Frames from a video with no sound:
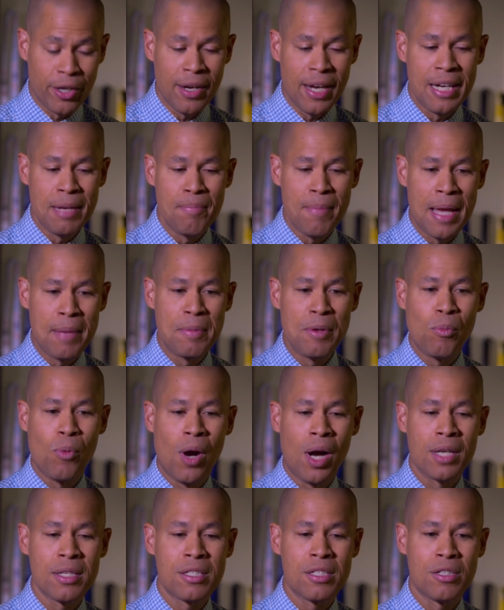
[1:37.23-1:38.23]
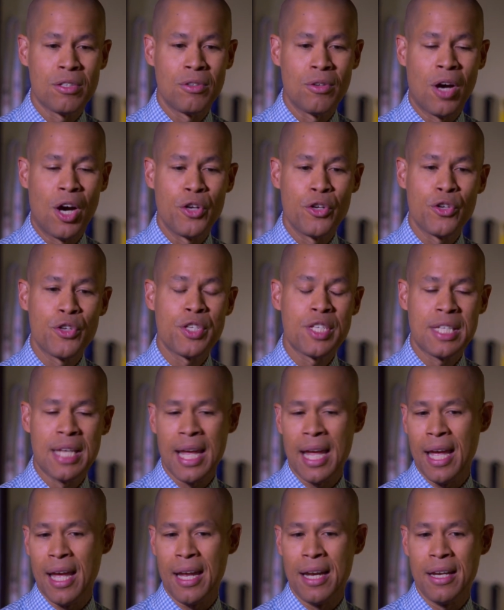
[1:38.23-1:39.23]
and it made me want to
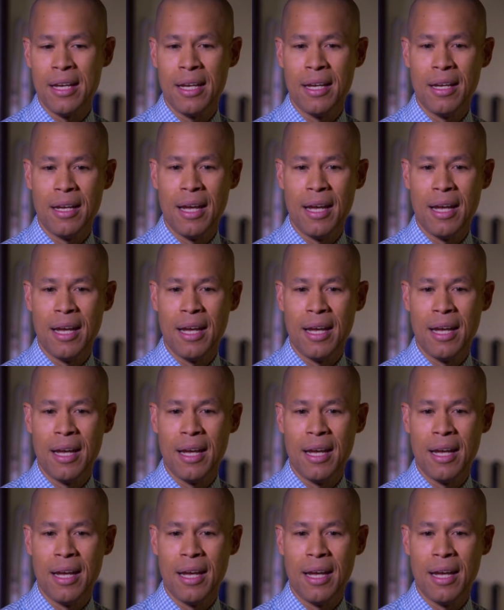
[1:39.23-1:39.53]
understand